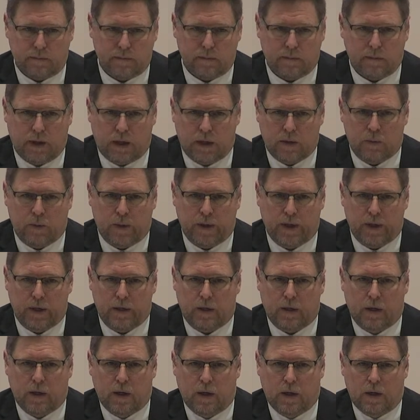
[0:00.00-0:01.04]
and we
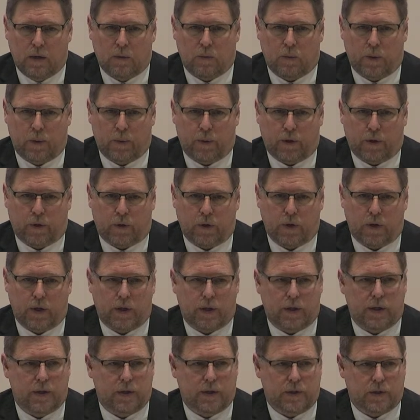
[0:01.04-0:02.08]

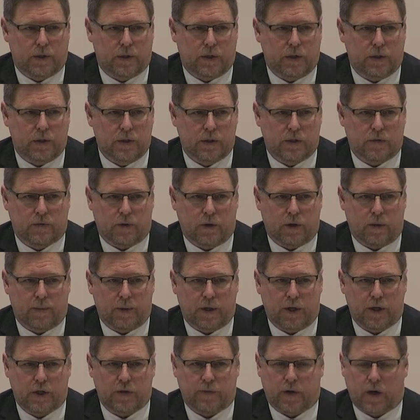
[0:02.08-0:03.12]
recruited students from
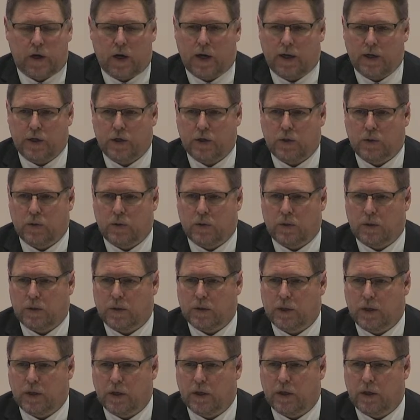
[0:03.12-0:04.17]
each of our high
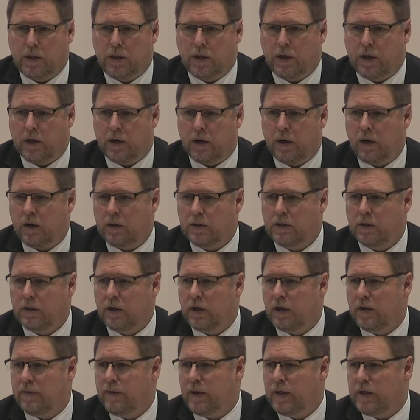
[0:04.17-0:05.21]
schools, including our
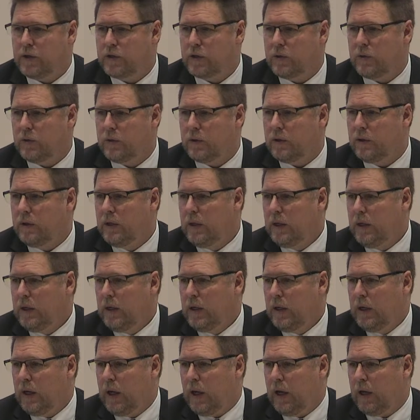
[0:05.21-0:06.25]
alternative high school,
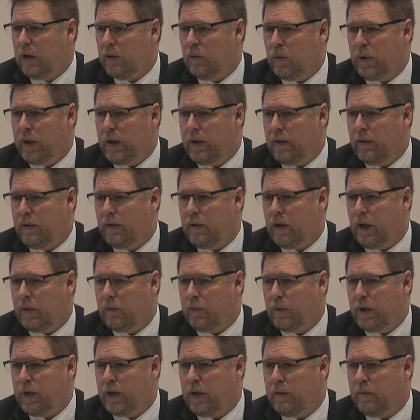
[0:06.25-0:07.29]
and
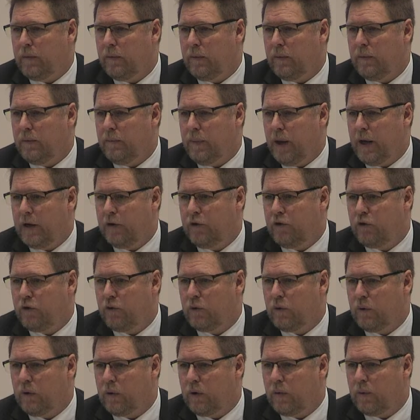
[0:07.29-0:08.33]
we made
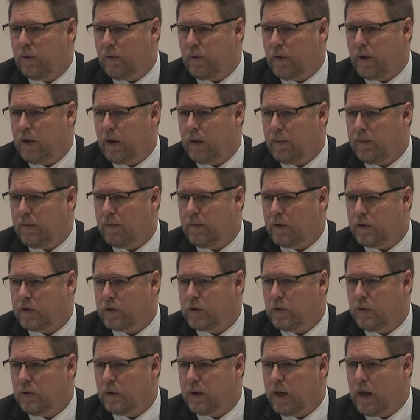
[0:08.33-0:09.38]
sure, with the help of our
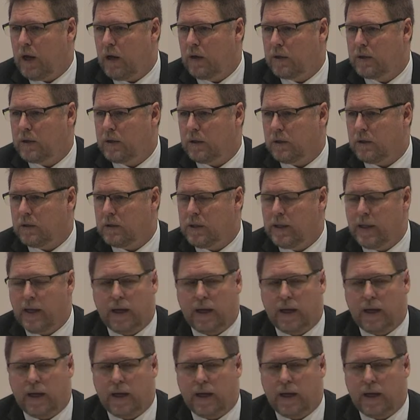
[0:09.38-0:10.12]
school counselors,